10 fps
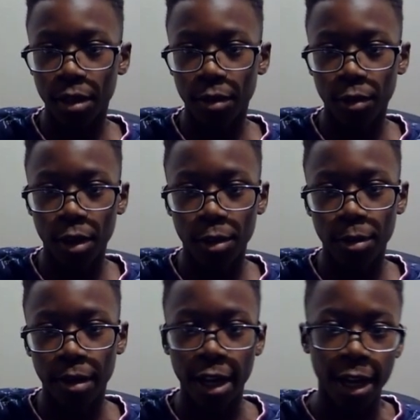I forgot who
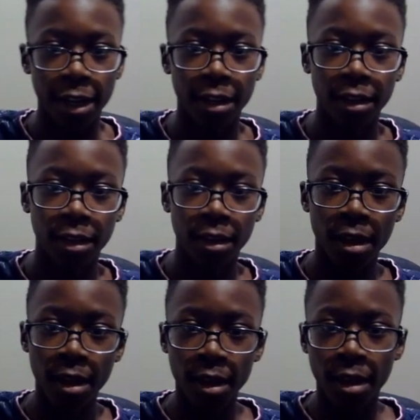I had
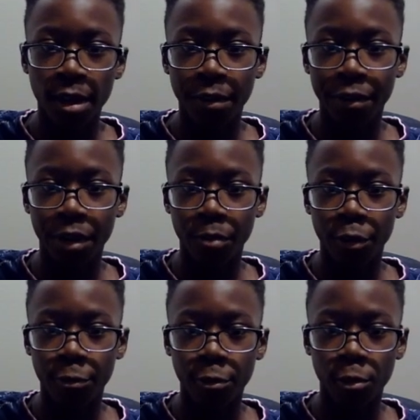here
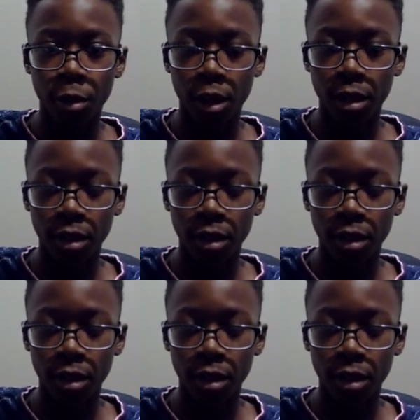before.